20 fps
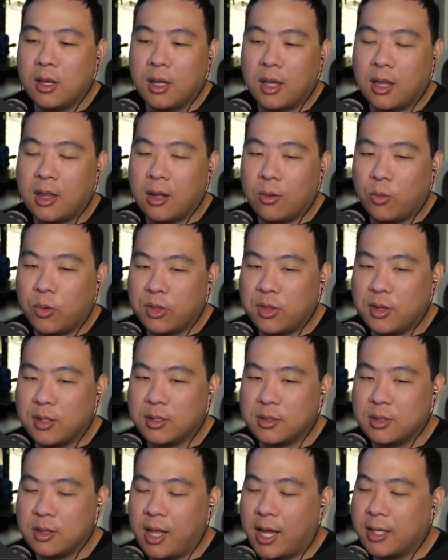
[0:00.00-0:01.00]
And then with
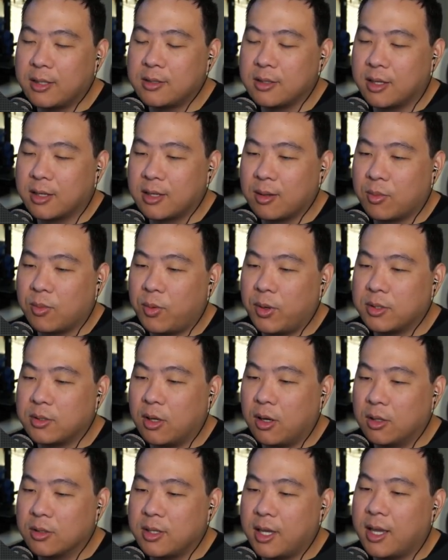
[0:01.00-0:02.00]
this line select, I'm going to press
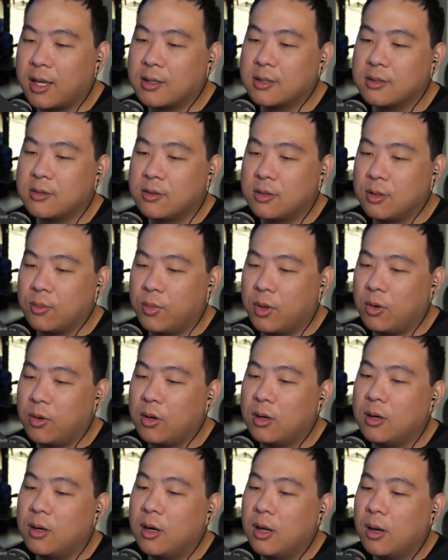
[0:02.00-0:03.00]
Alt X to
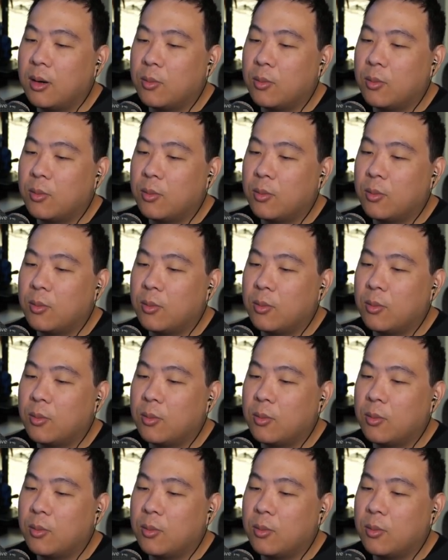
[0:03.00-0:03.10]
mirror,